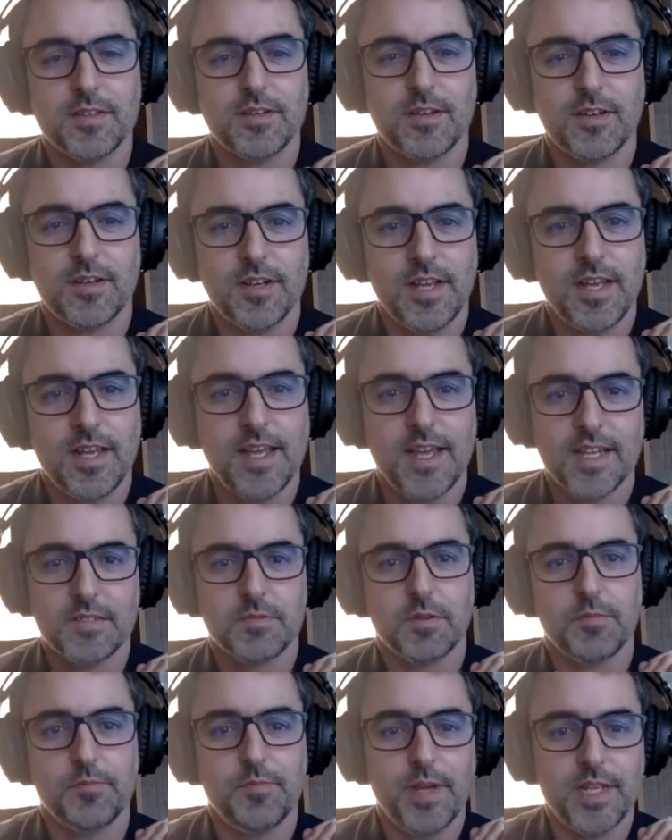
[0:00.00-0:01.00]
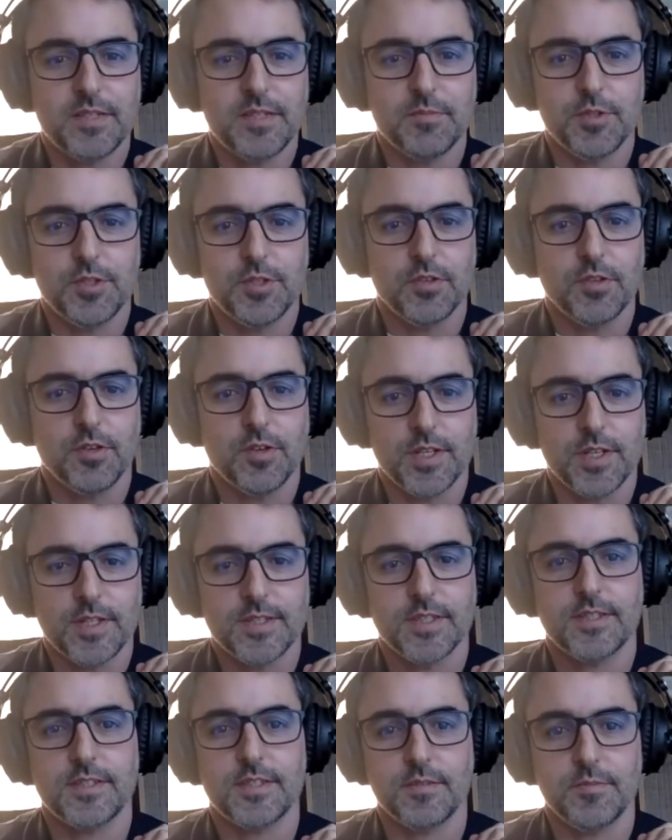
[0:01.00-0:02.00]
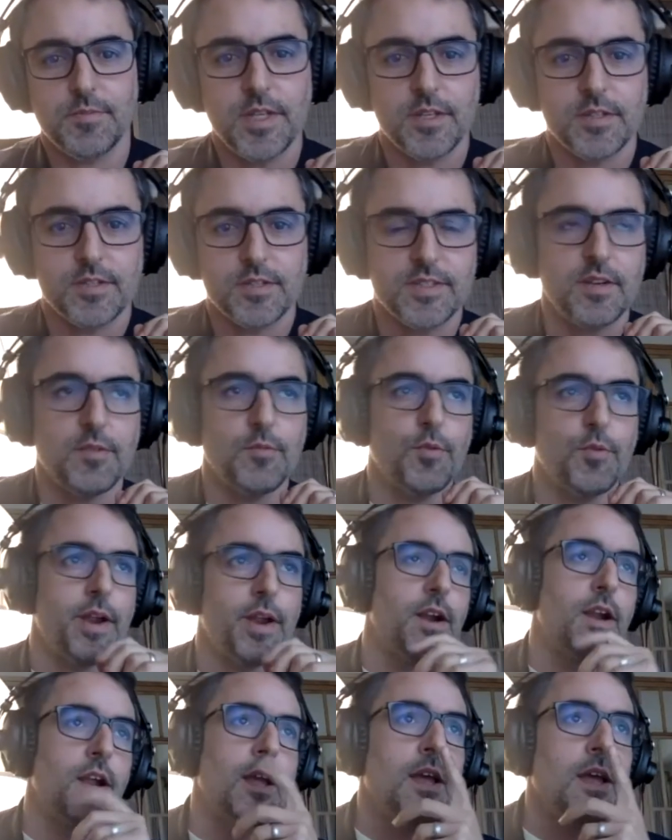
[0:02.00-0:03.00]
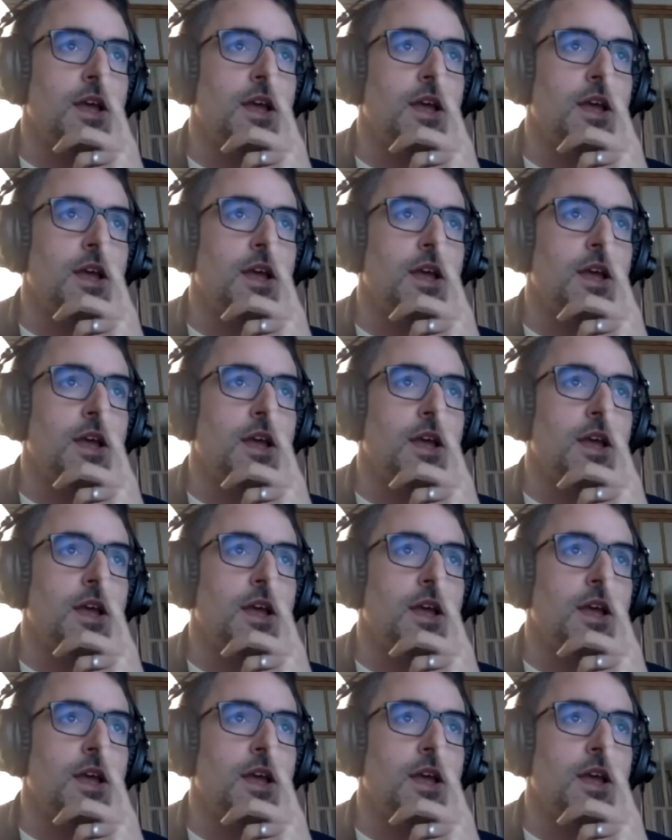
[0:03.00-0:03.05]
matter expert-based machine learning system here somewhere.